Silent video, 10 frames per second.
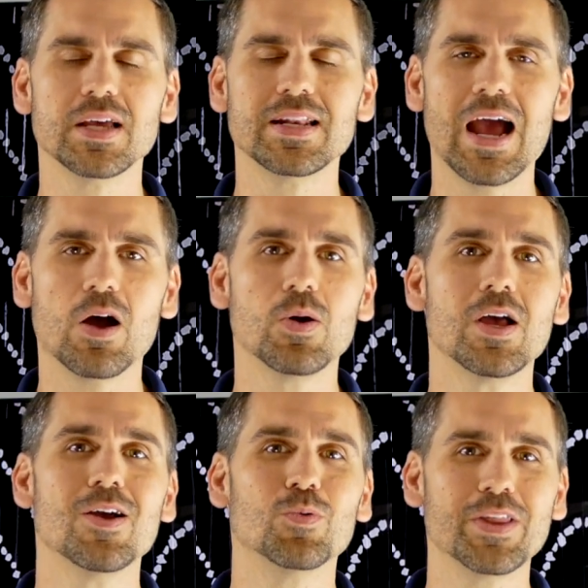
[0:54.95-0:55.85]
And now
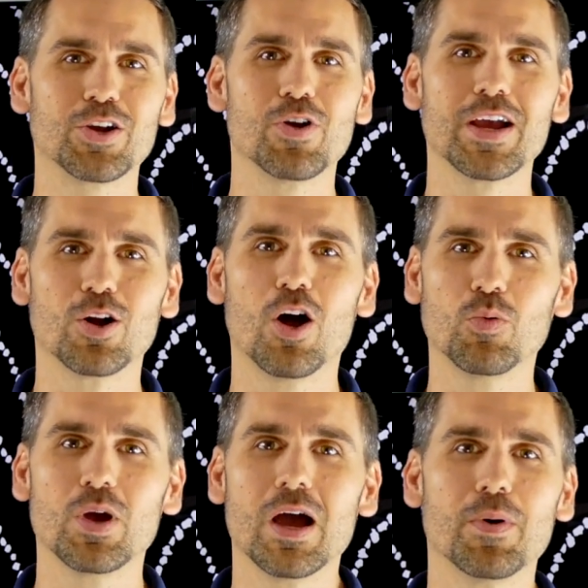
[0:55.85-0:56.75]
when they crank it all the
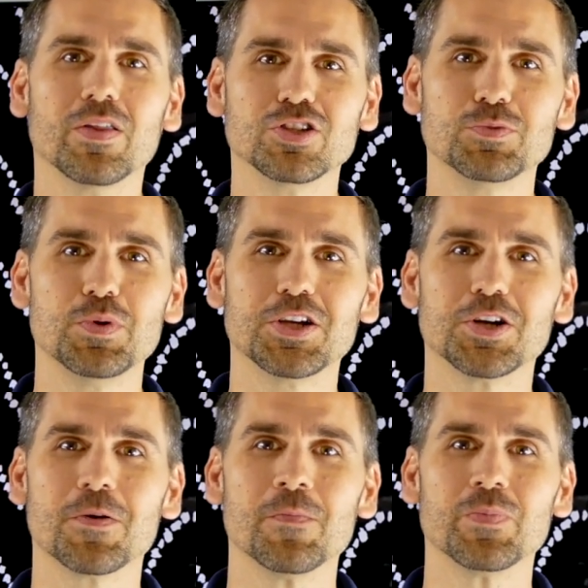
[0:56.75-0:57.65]
way up on the
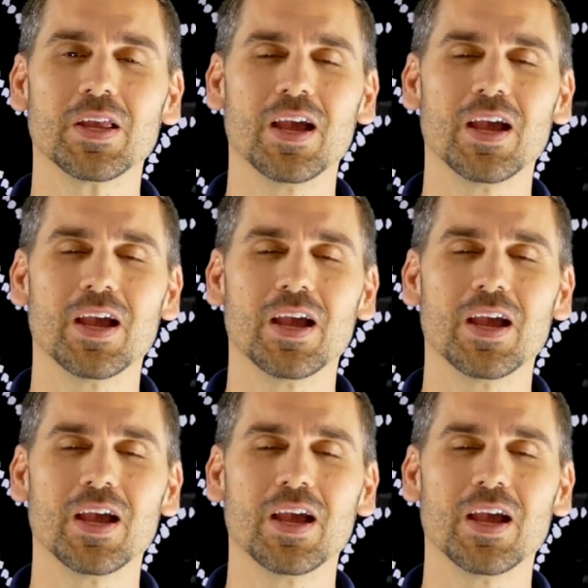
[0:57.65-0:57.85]
speaker,